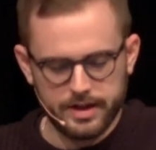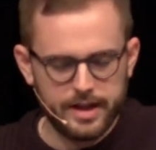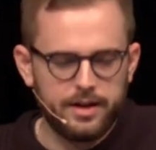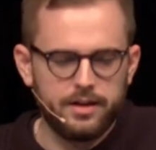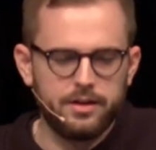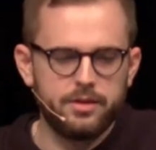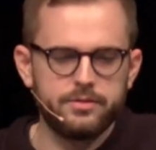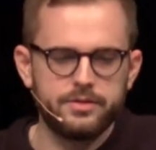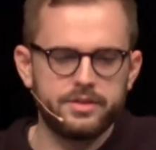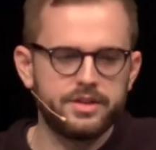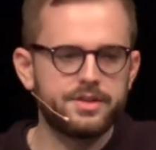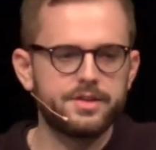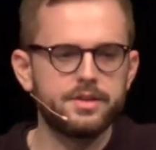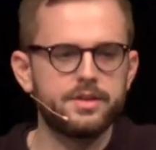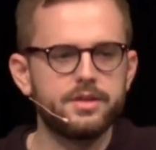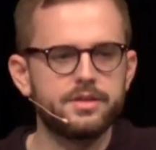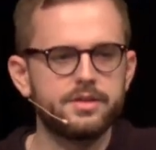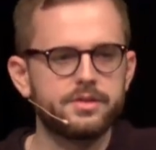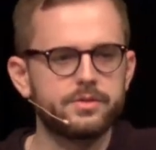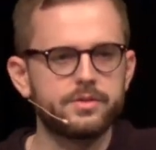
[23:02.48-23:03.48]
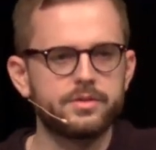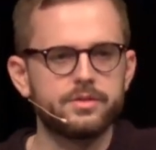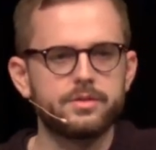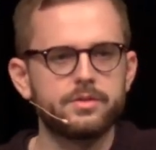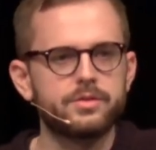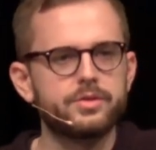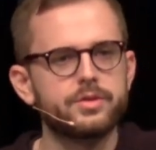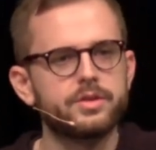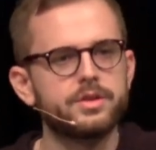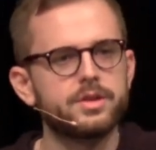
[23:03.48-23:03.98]
let alone dissidents or
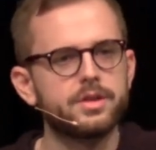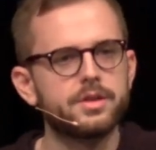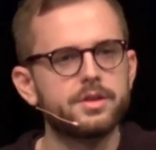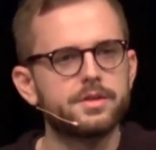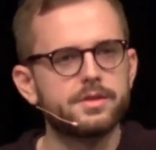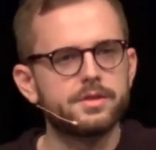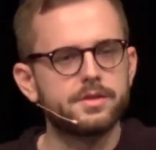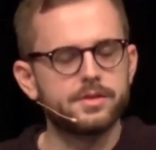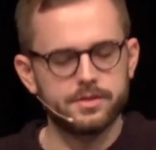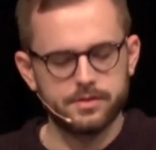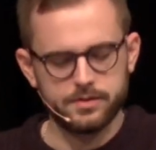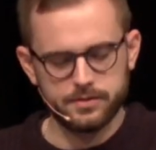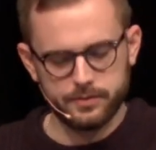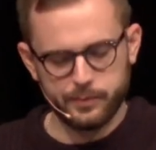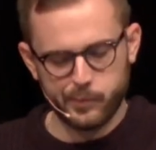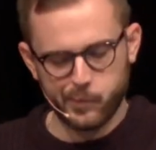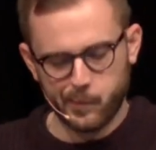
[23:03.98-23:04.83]
journalists.